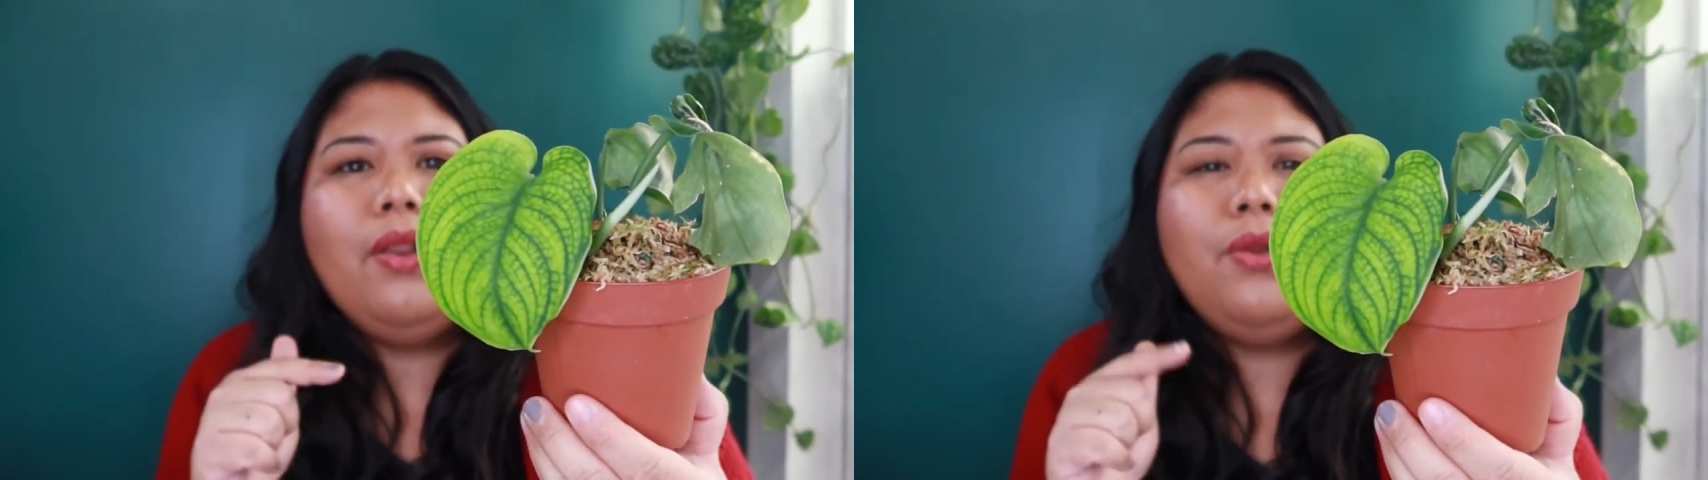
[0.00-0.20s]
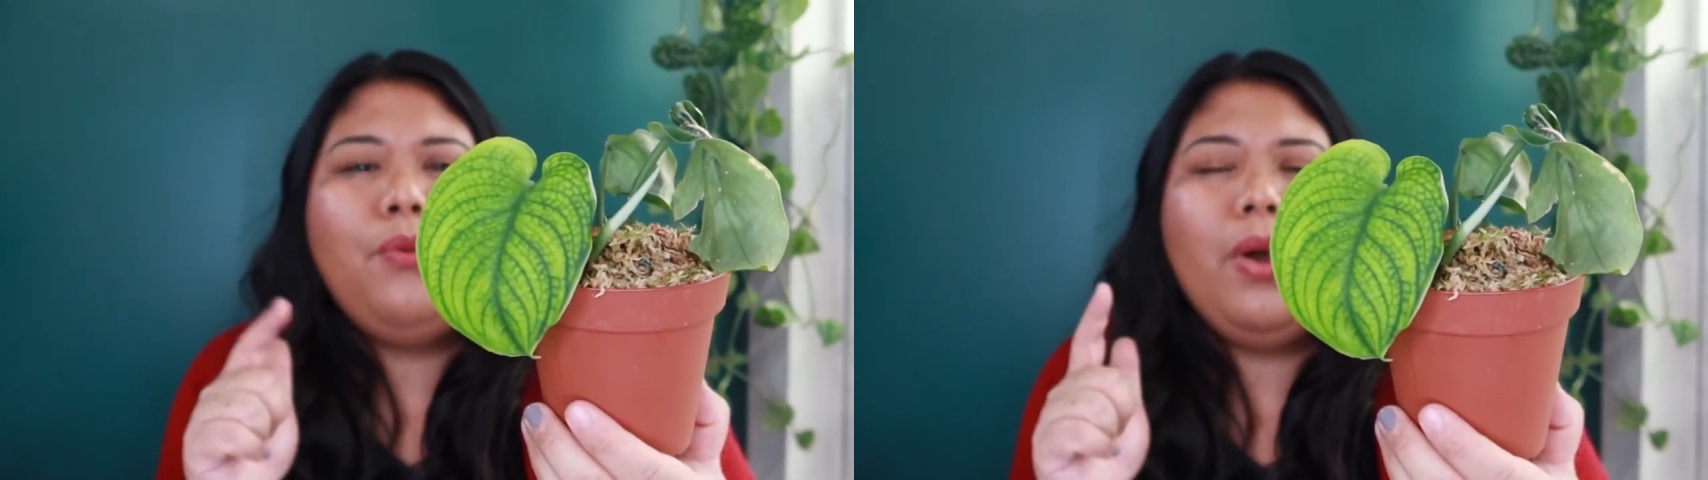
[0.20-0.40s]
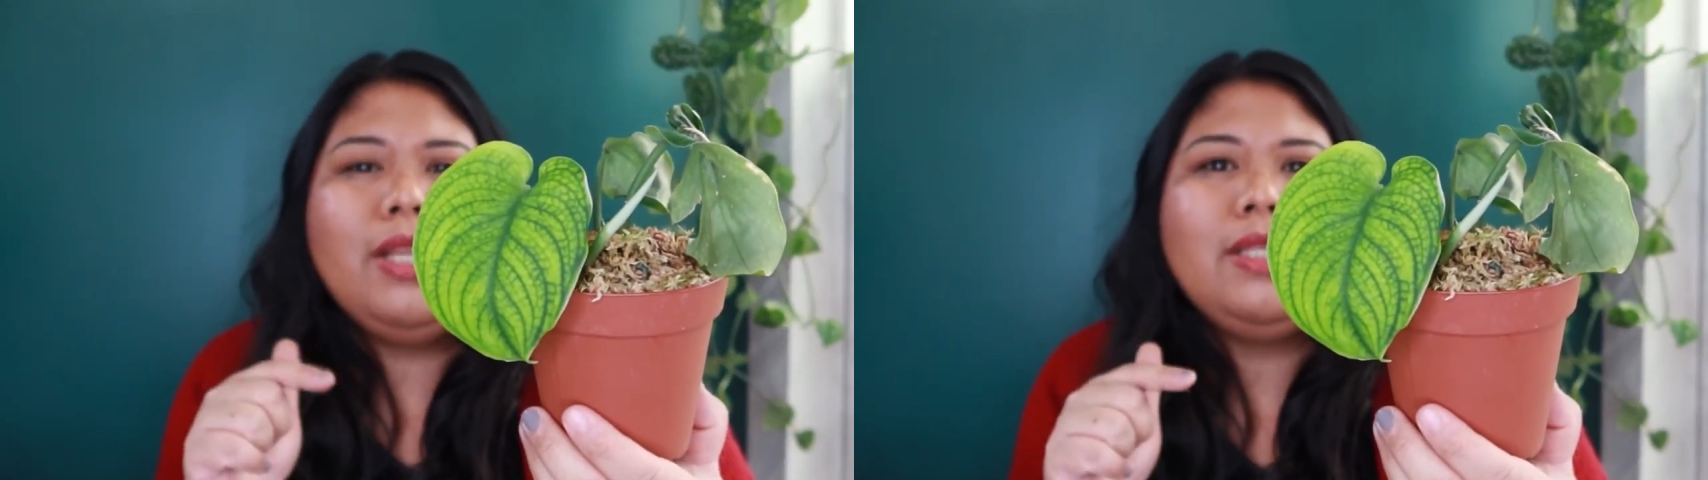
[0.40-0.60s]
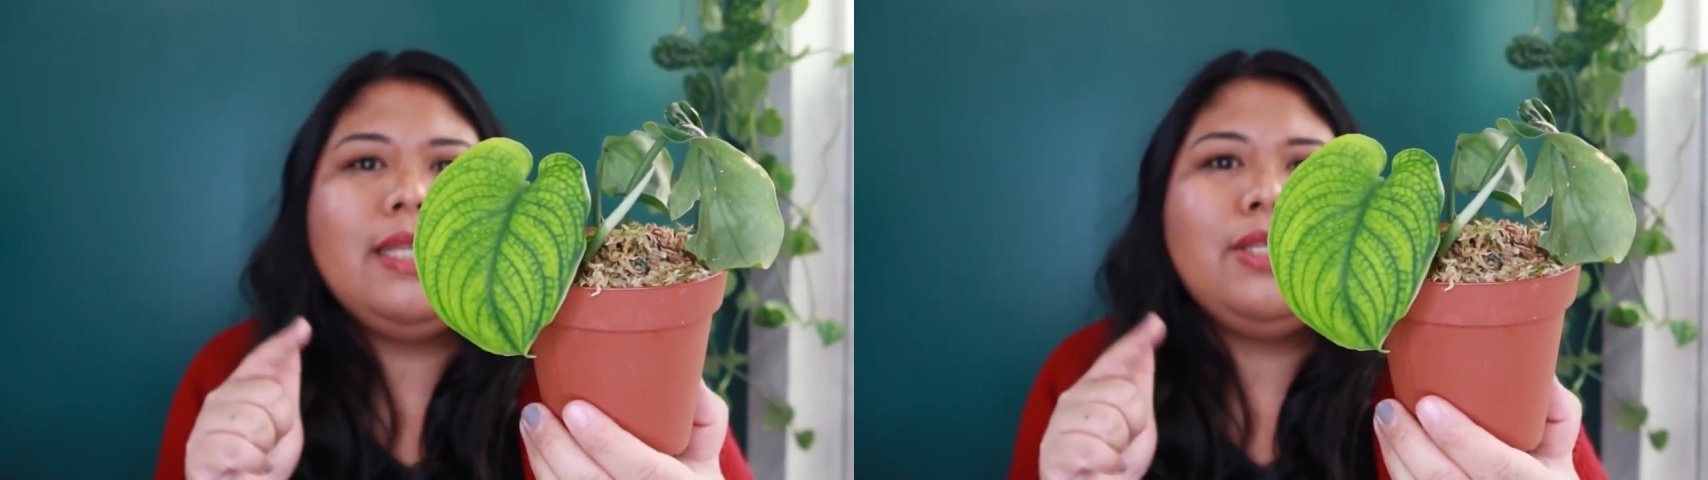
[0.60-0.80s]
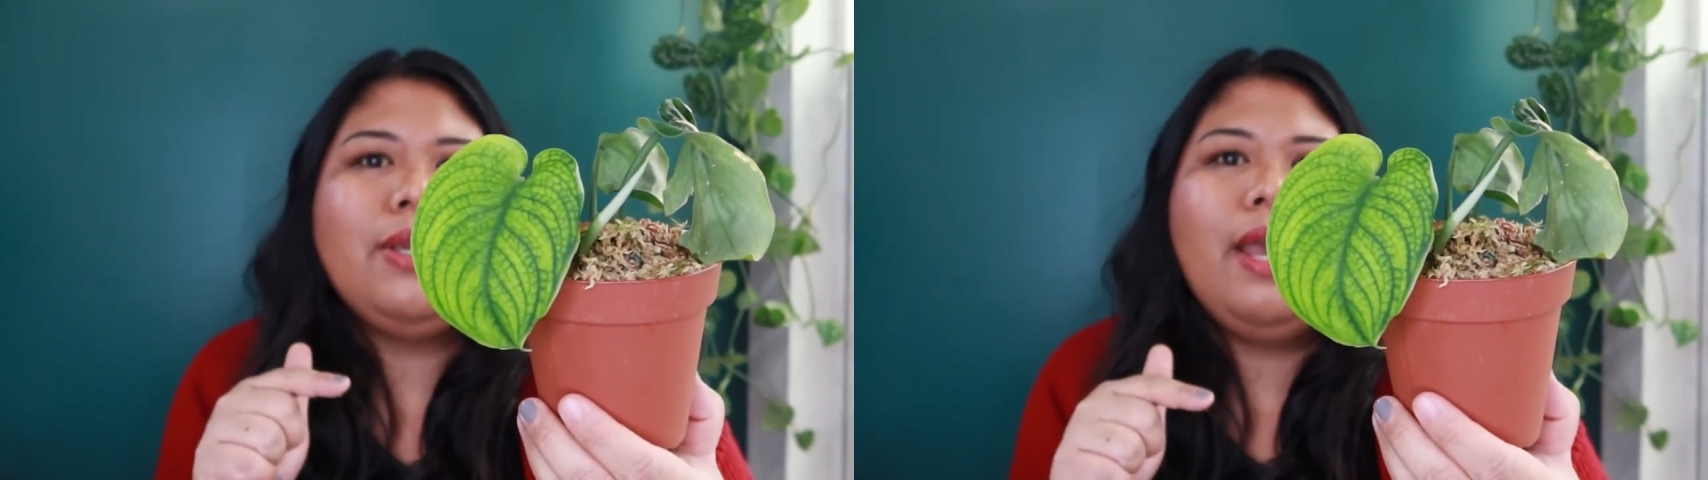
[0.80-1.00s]
I
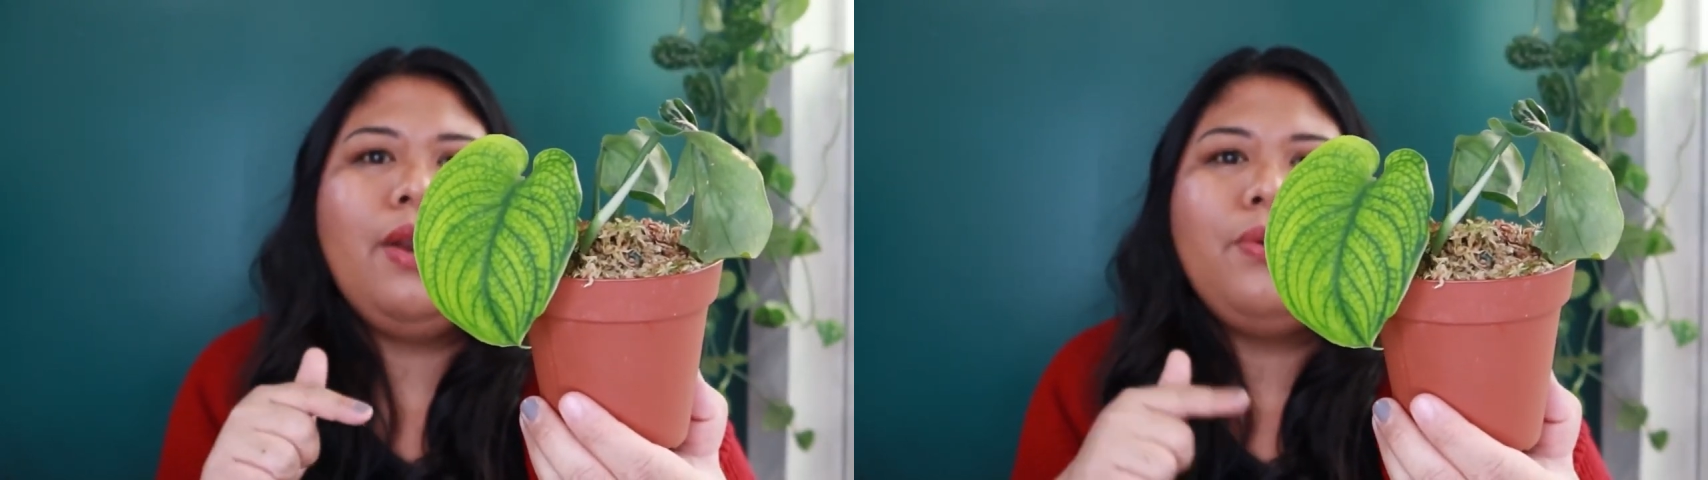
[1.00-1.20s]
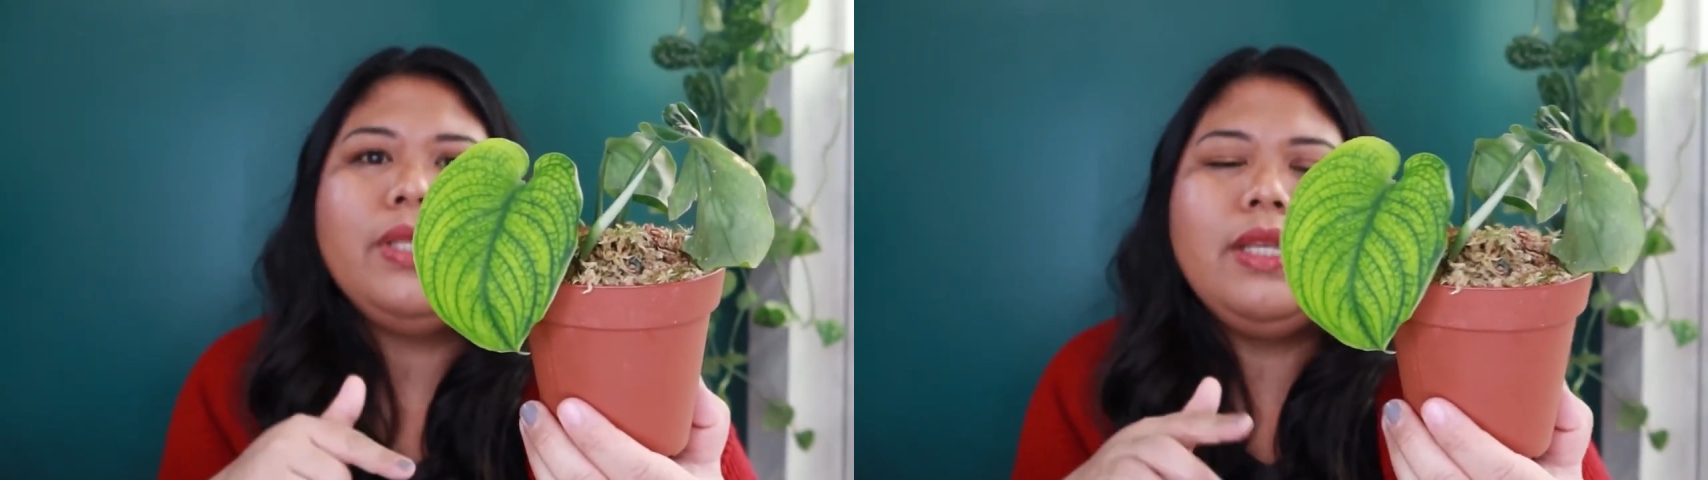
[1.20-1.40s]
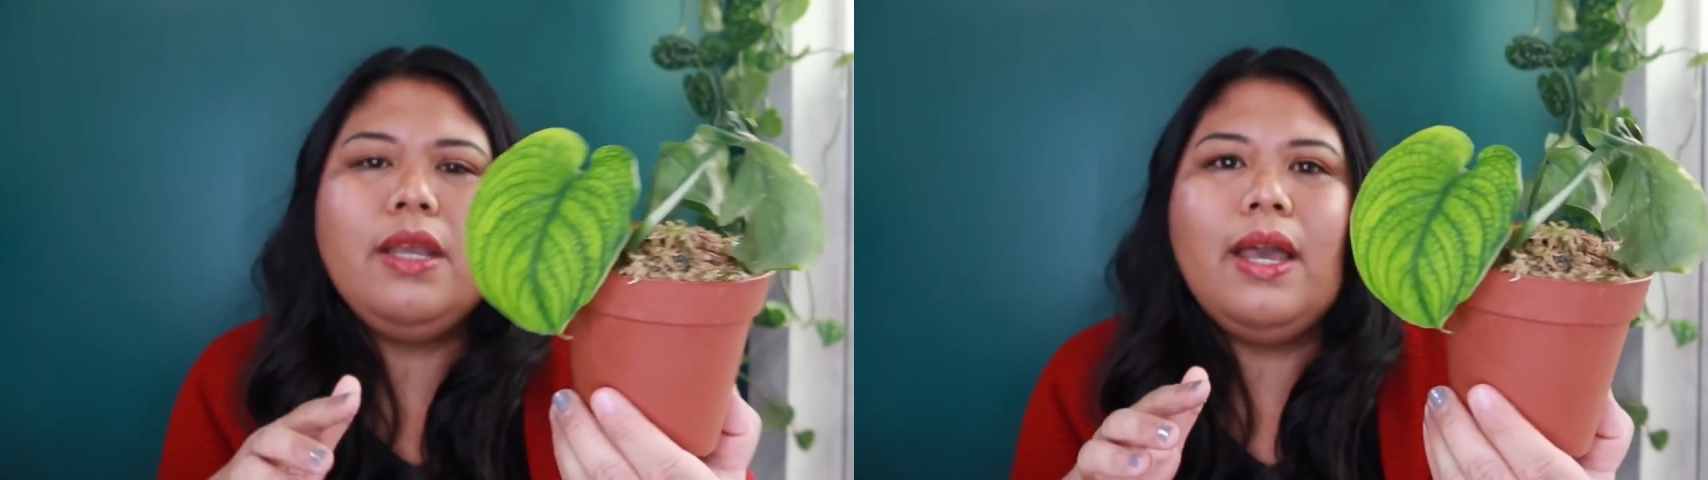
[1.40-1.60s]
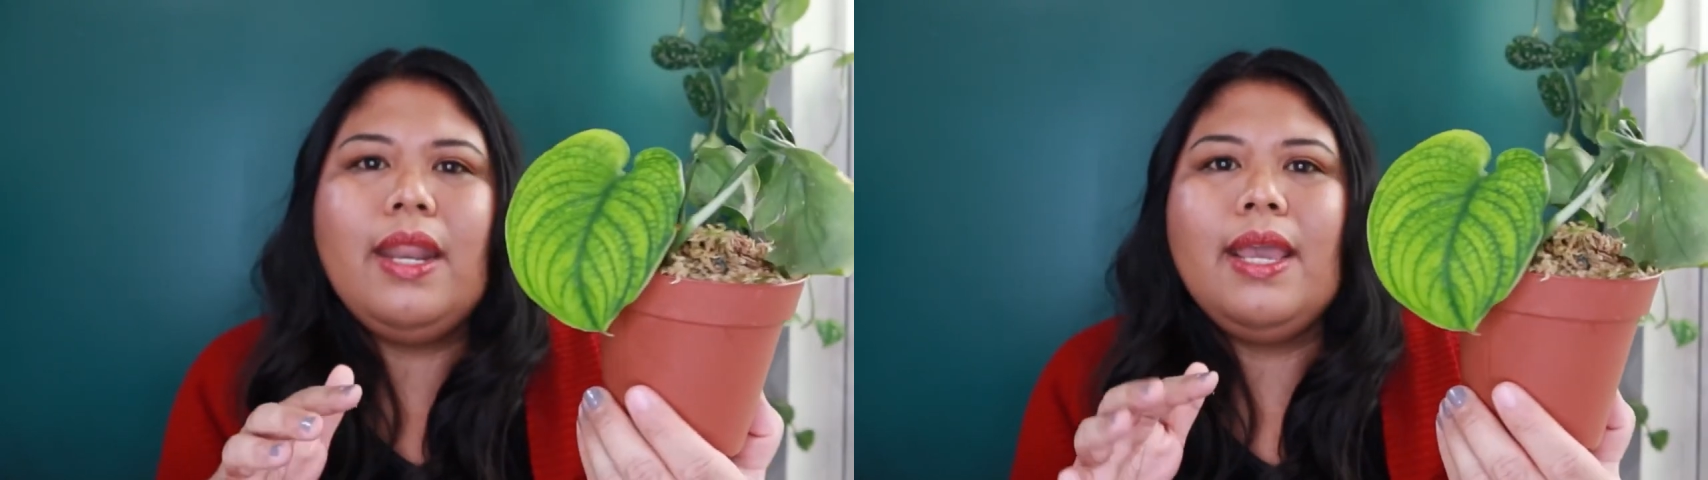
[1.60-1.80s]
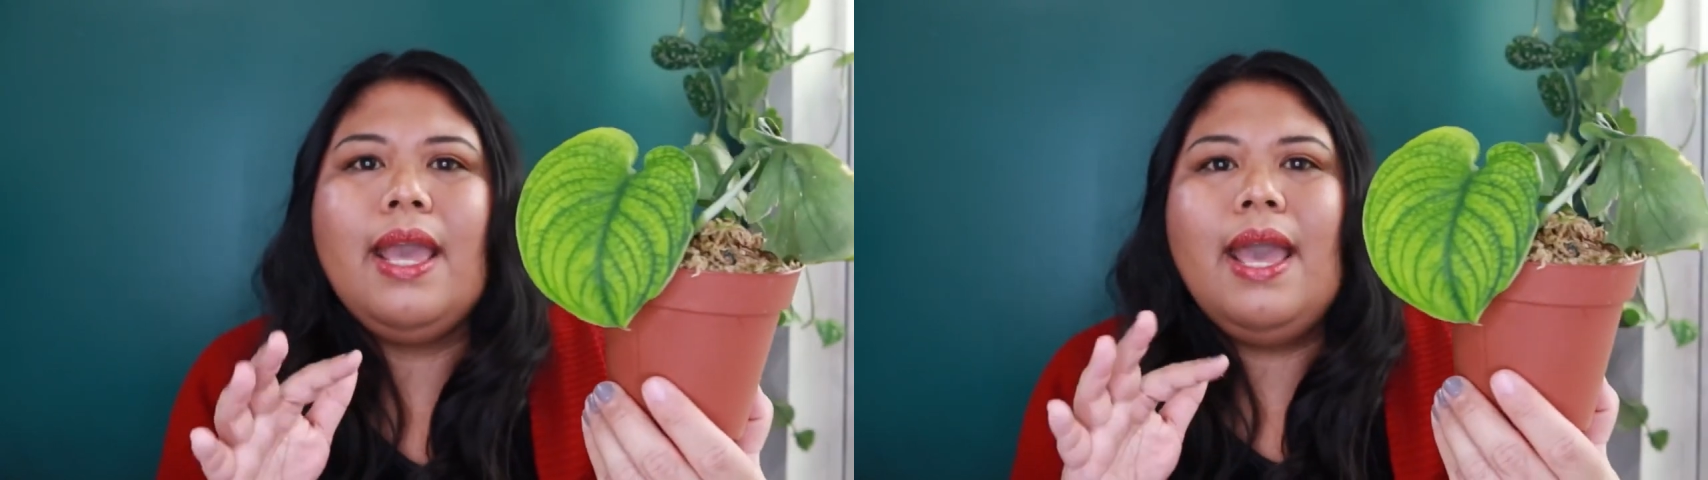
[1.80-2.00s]
wanted to get a rooted
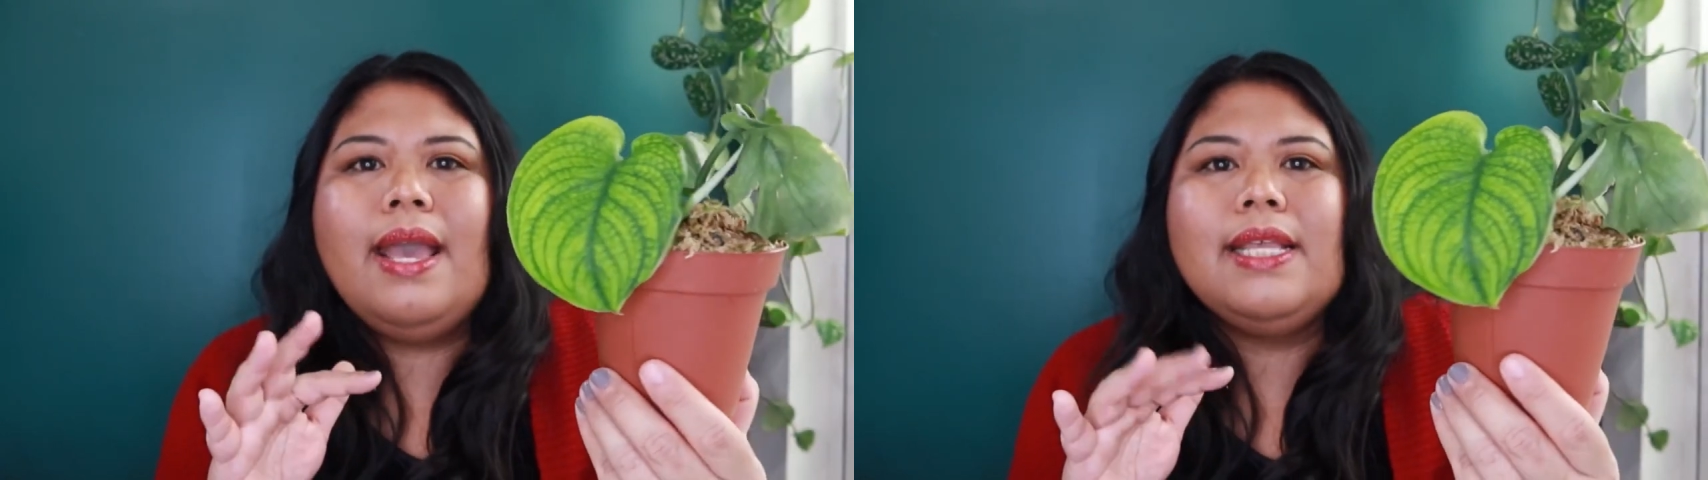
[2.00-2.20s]
cutting